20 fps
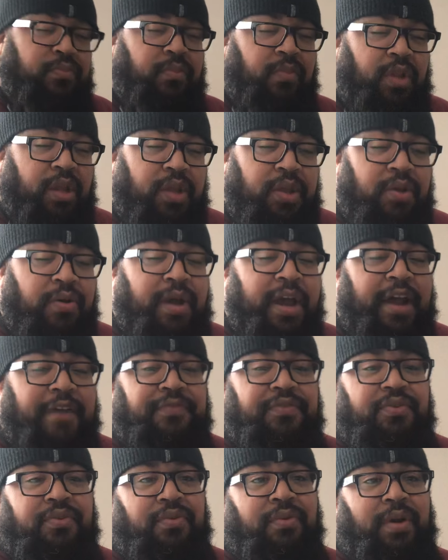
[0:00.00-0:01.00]
you'll have
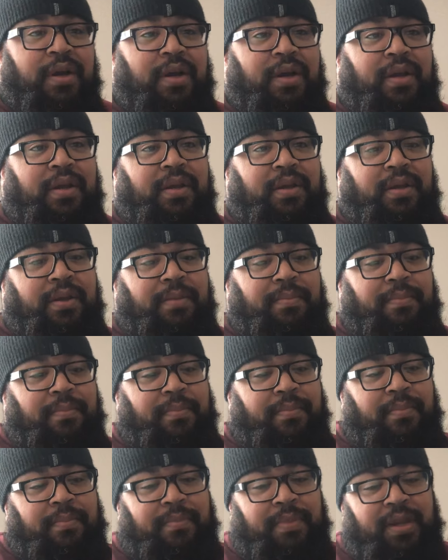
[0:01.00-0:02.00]
to
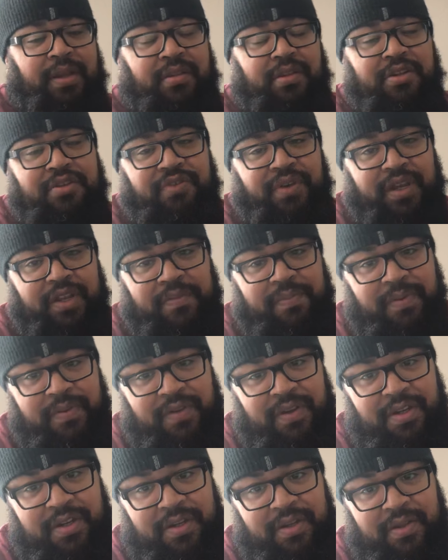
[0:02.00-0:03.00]
make the
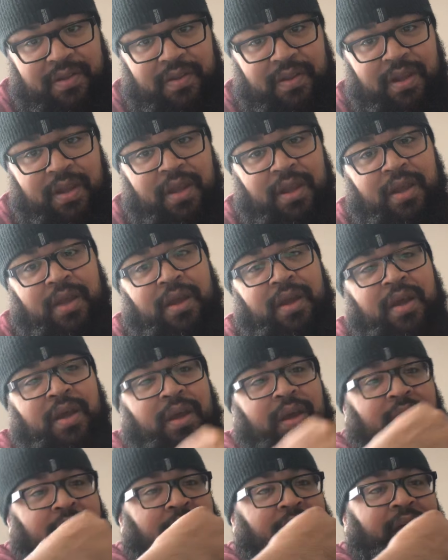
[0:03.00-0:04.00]
transposition.
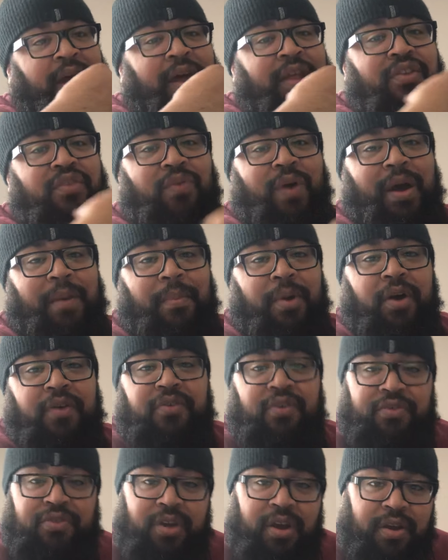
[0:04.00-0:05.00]
So I'm also
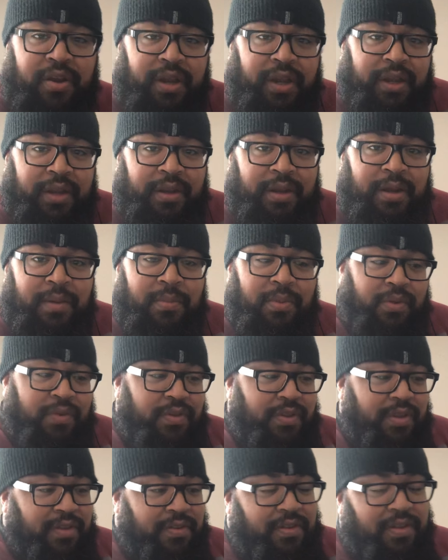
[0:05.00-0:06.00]
talking in numbers.
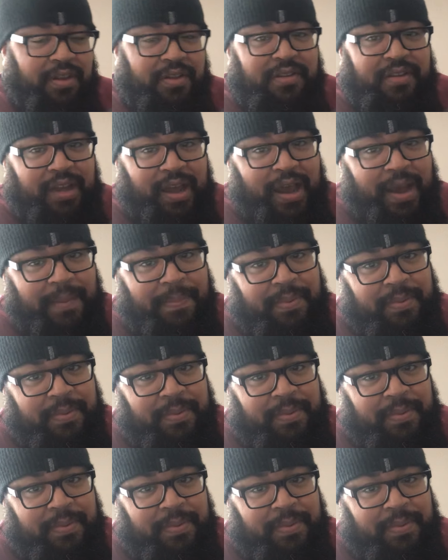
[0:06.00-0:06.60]
It's the top,